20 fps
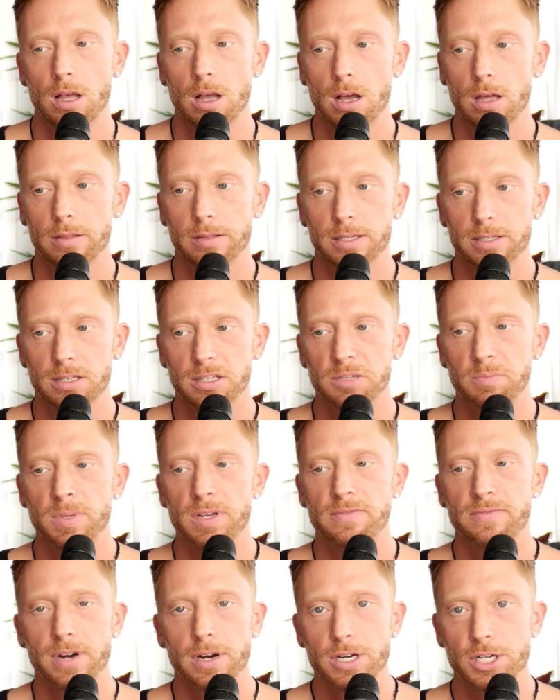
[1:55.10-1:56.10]
this has been
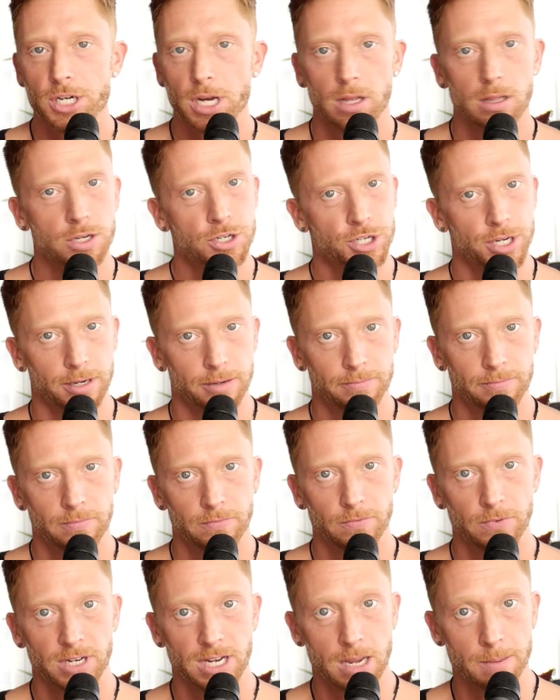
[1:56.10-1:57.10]
very challenging
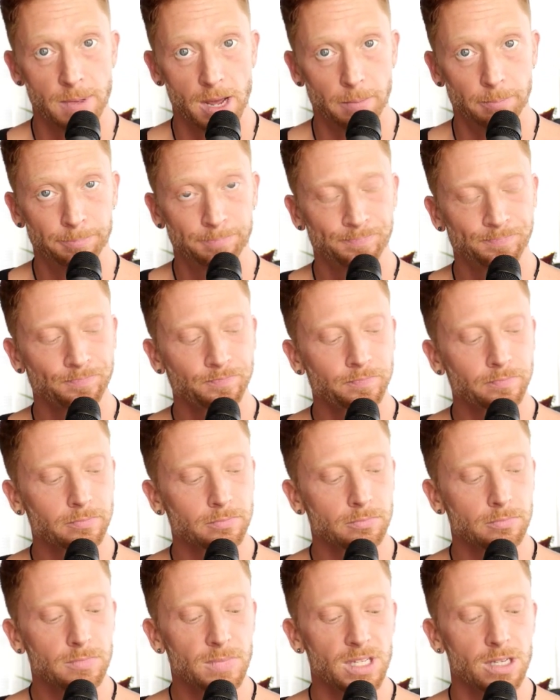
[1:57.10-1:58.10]
for gay men,
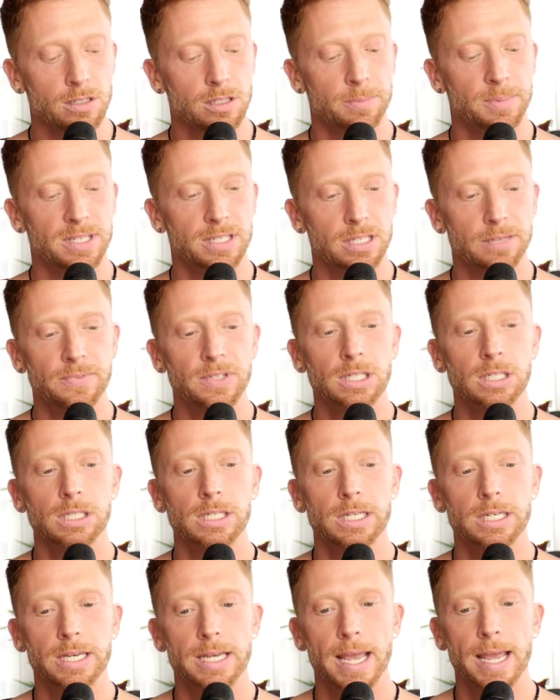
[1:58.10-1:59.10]

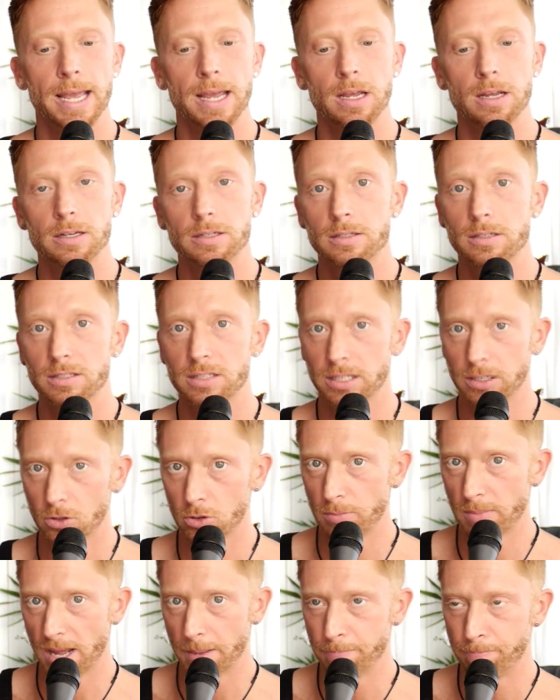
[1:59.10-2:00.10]
specifically gay single
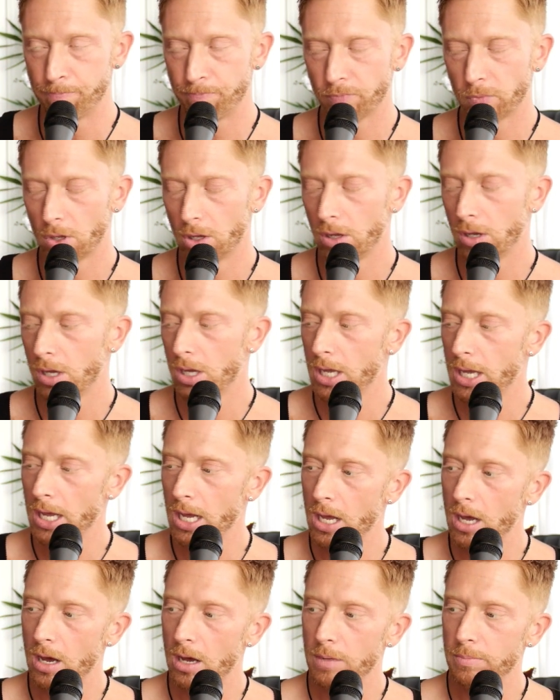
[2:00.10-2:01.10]
men,
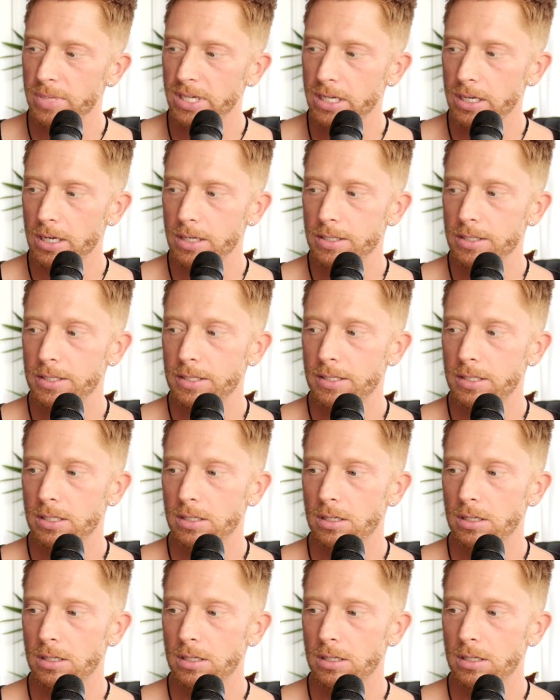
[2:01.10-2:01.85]
because